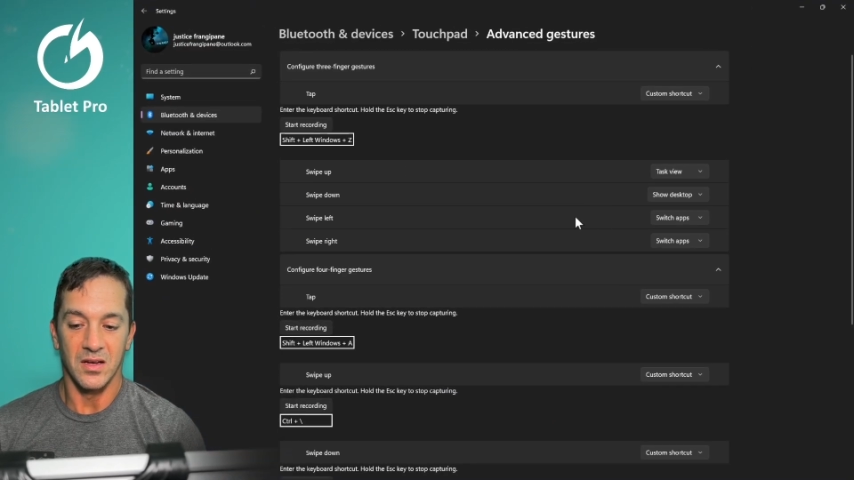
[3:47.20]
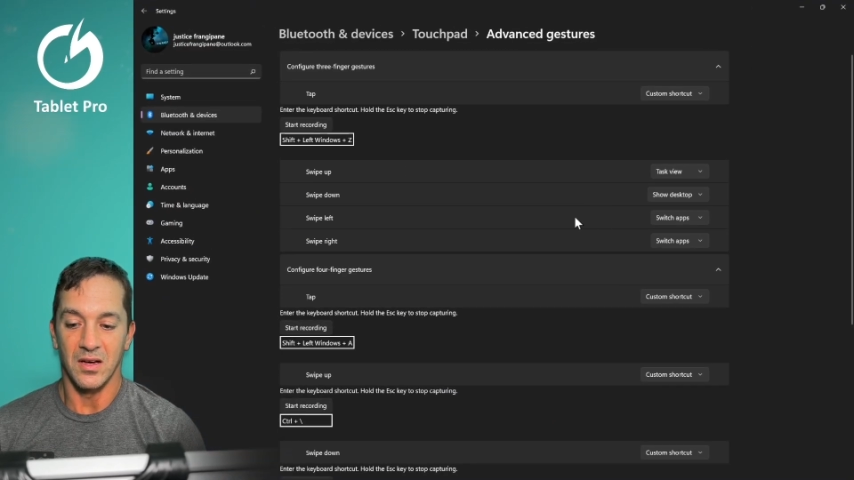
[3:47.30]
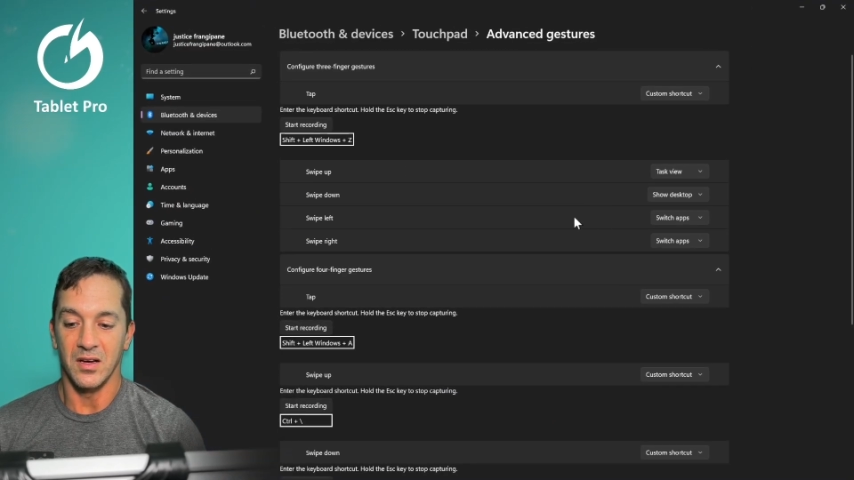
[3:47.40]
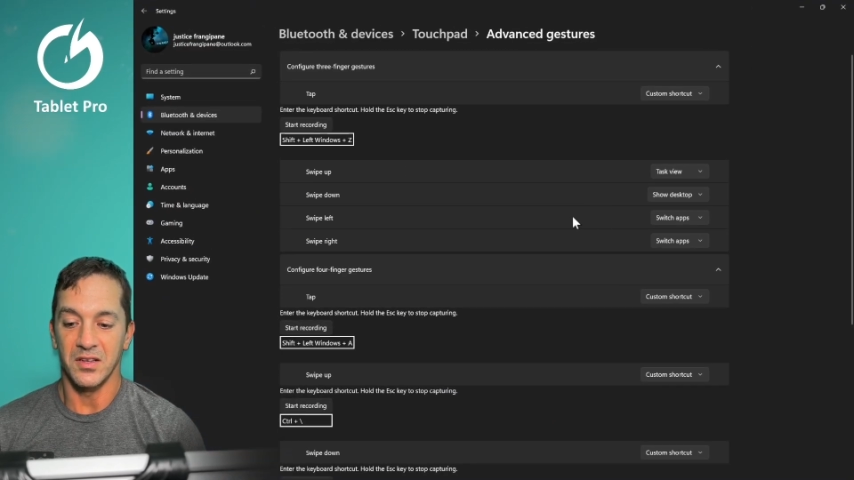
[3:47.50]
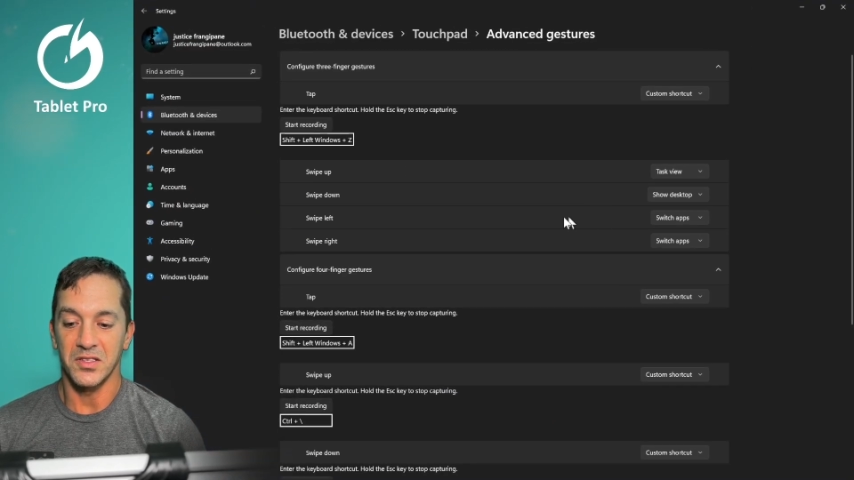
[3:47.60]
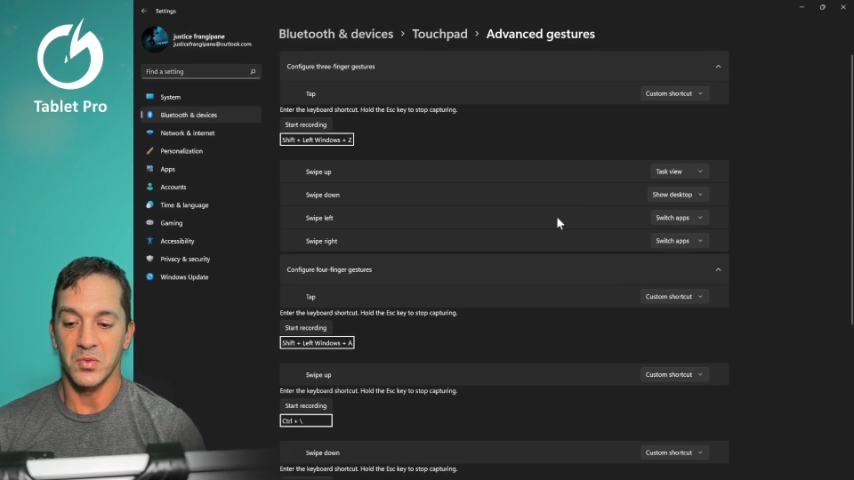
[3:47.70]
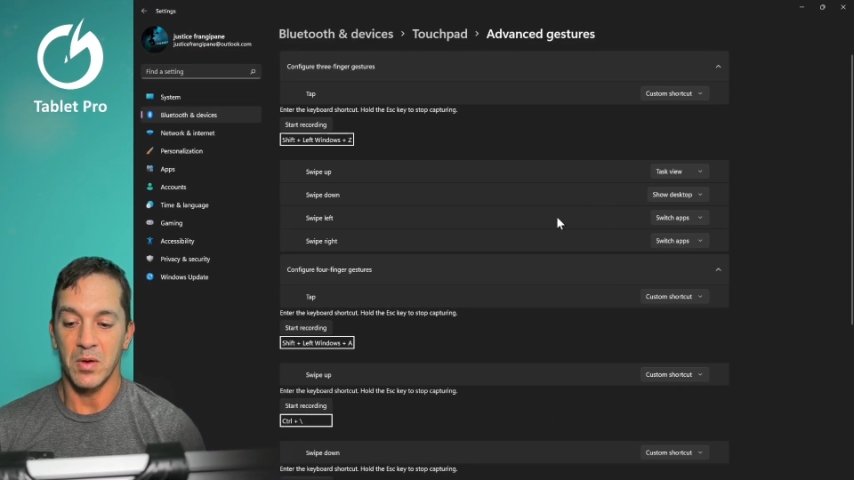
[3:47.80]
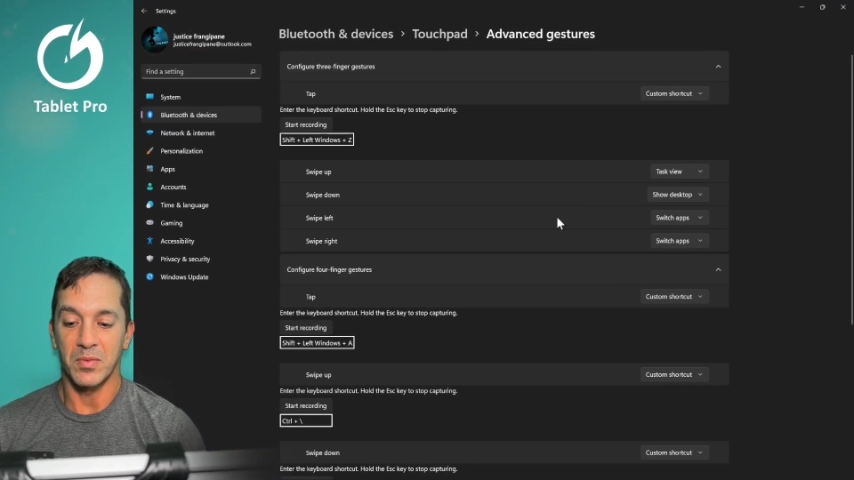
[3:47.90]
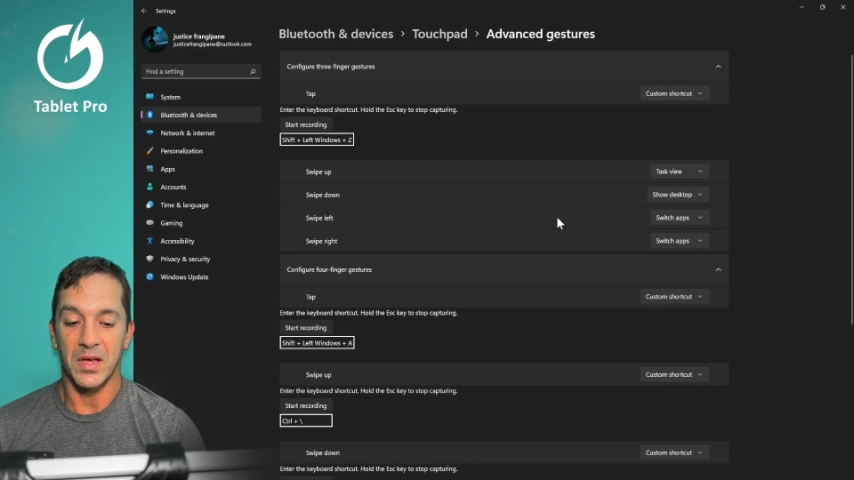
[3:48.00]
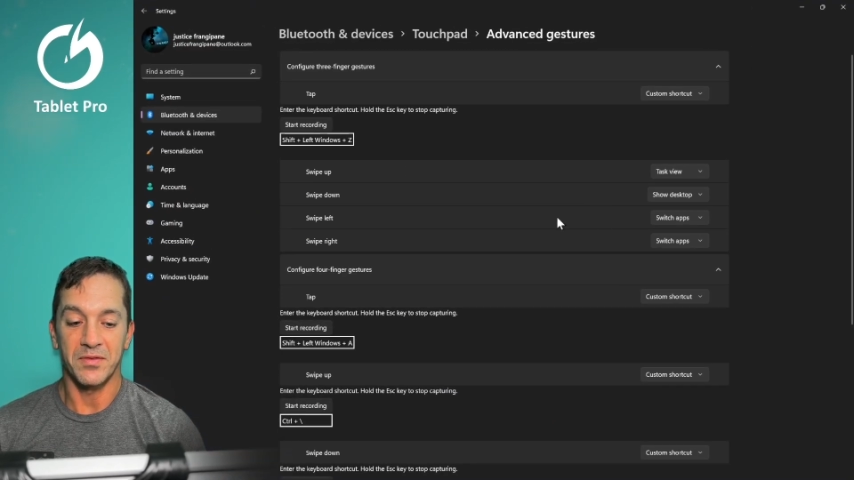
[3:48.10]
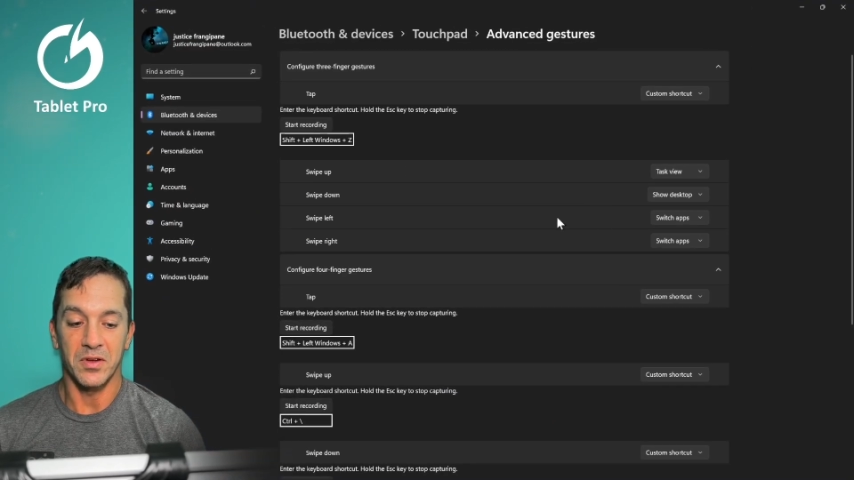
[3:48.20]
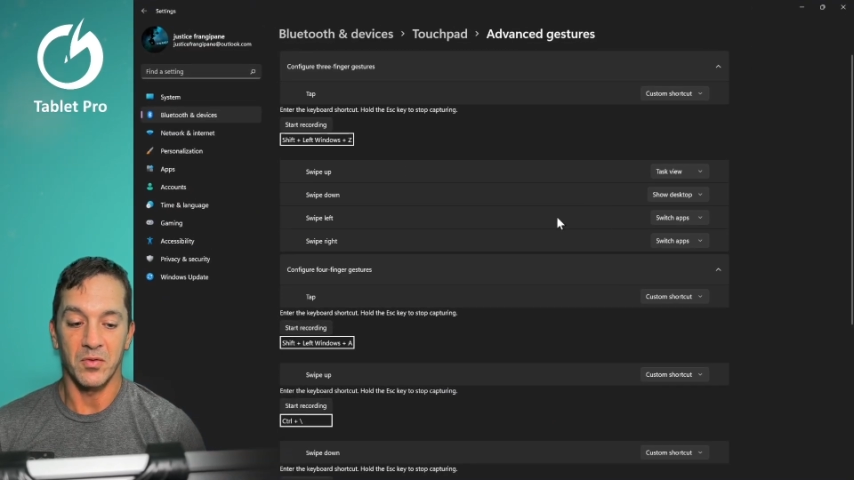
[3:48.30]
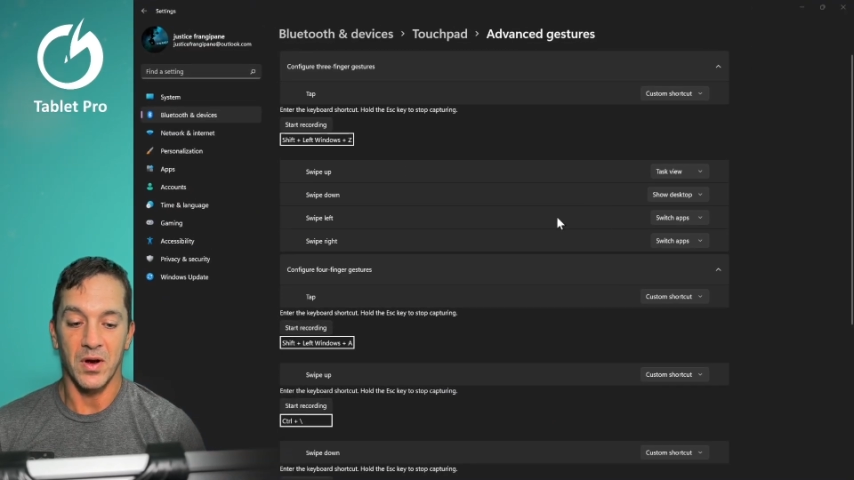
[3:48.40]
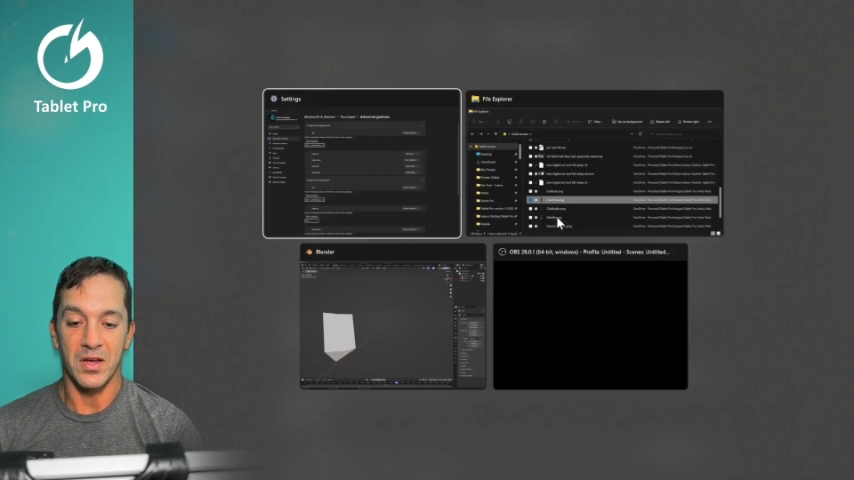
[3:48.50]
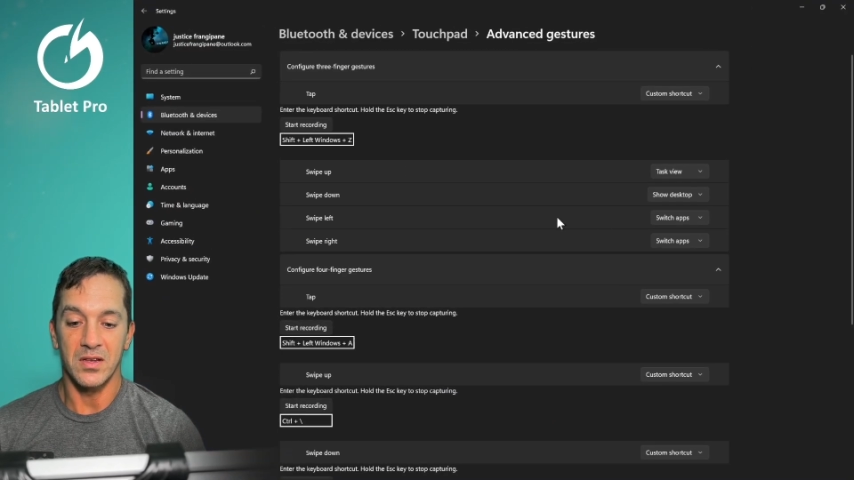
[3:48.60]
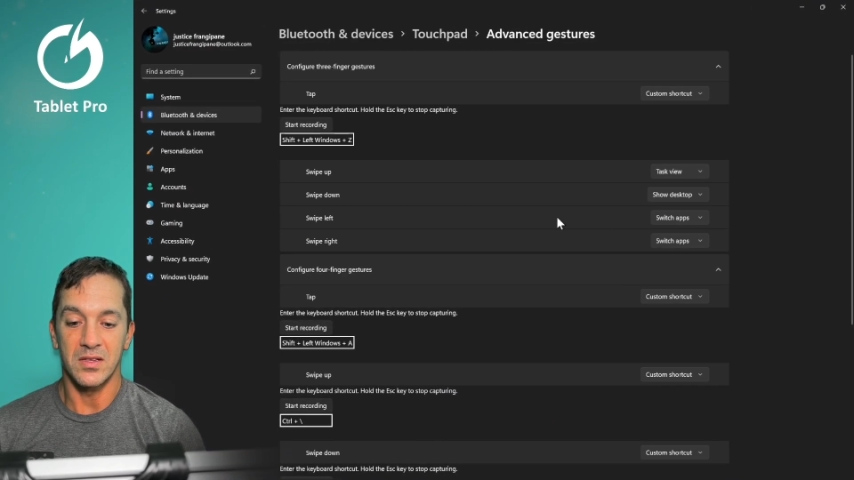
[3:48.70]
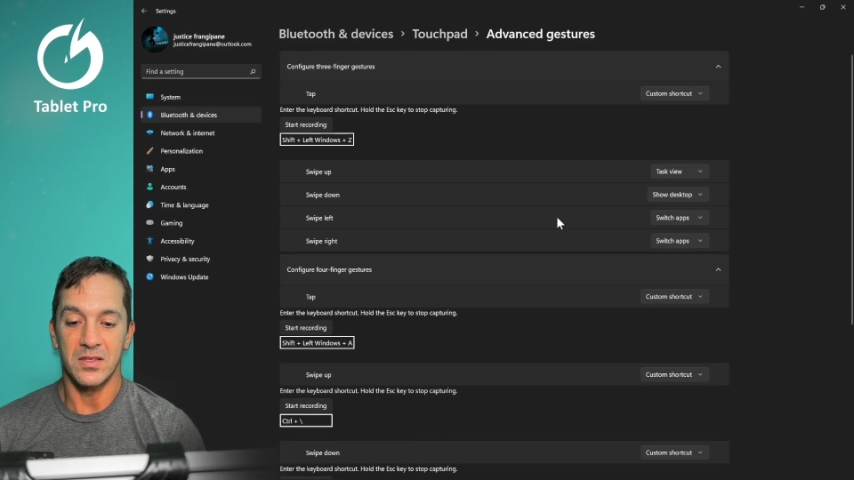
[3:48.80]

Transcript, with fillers: Uh, swipe left and right